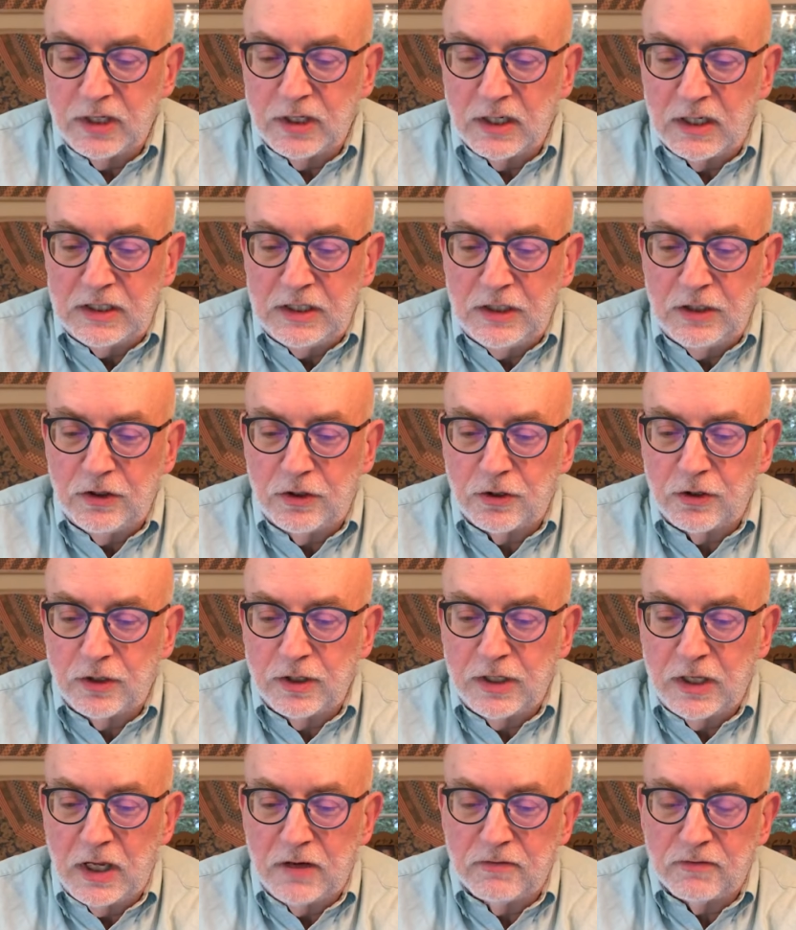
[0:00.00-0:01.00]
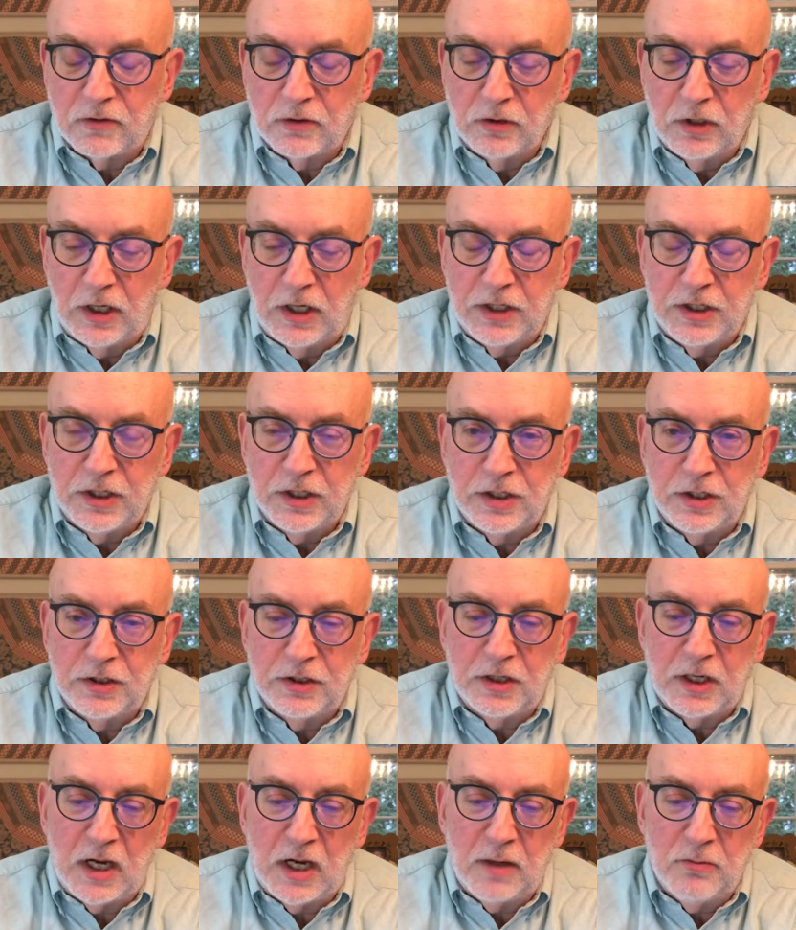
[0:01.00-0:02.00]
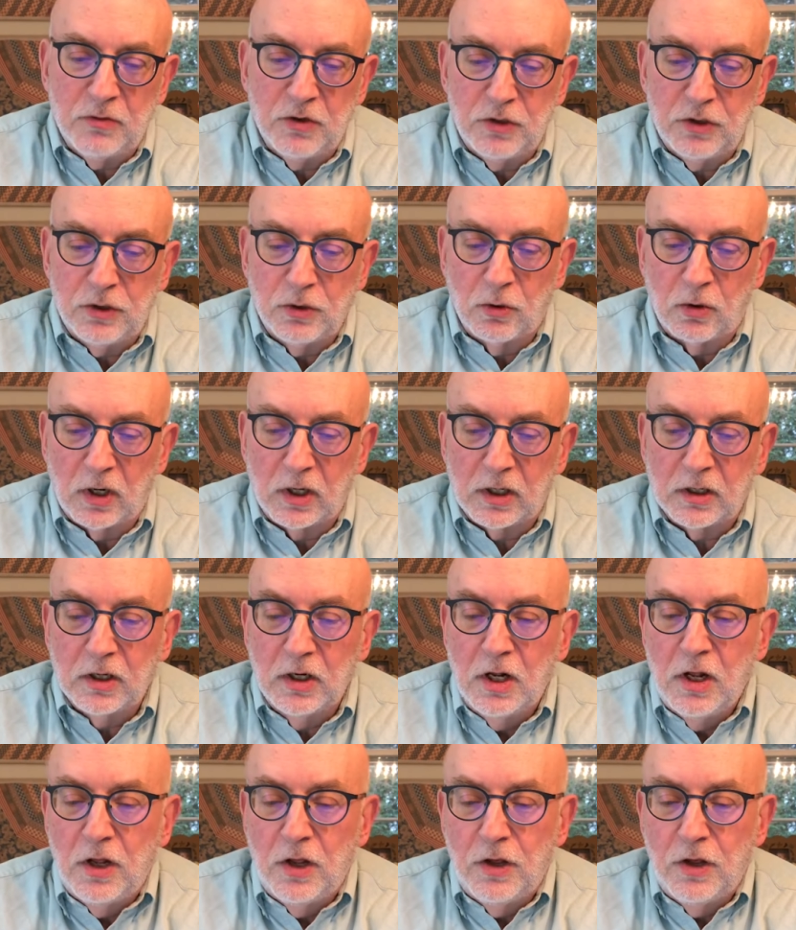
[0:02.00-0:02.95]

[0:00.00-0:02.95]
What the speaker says: 1938 for London, came to New York,